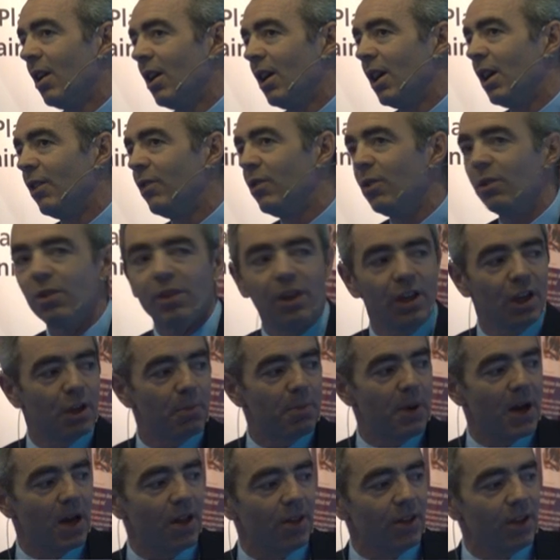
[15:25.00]
if you think
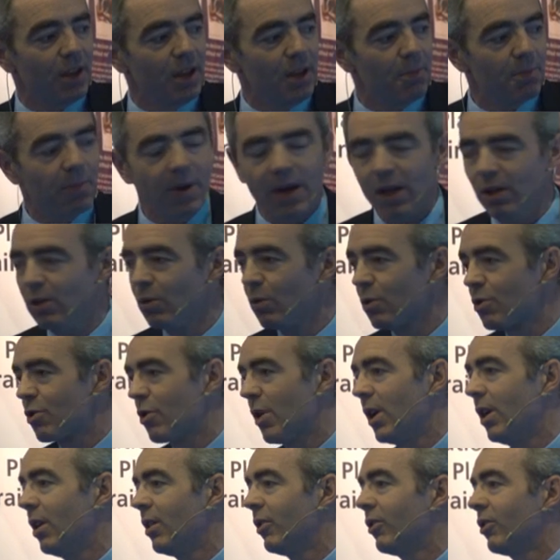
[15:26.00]
about the impact your
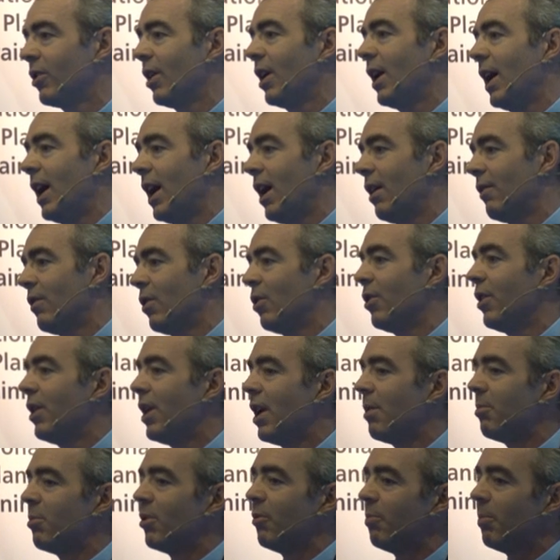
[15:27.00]
trainer is going to have on the
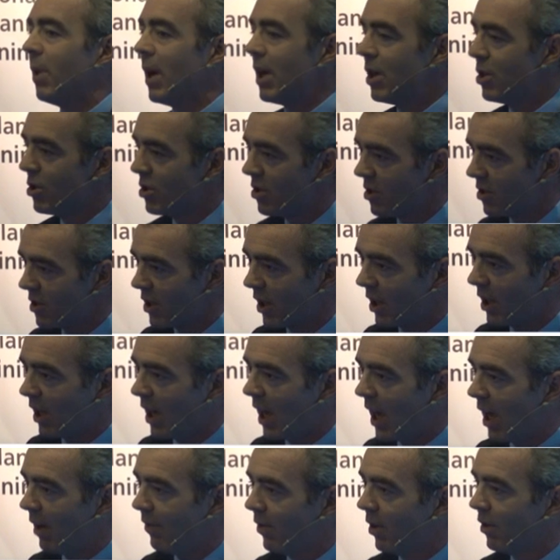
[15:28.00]
number of patients they're going to
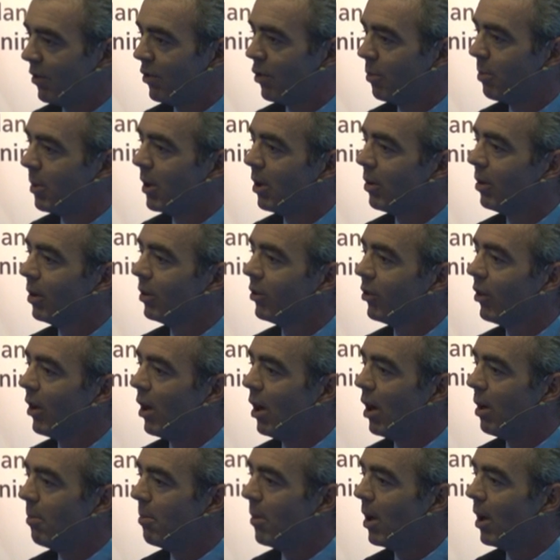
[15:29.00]
have over a period of
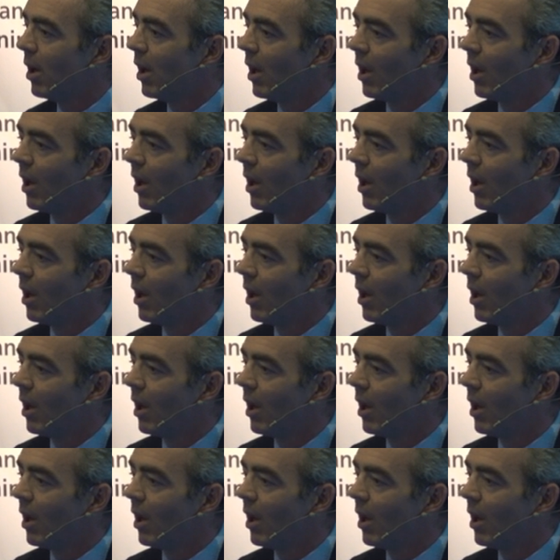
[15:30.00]
time,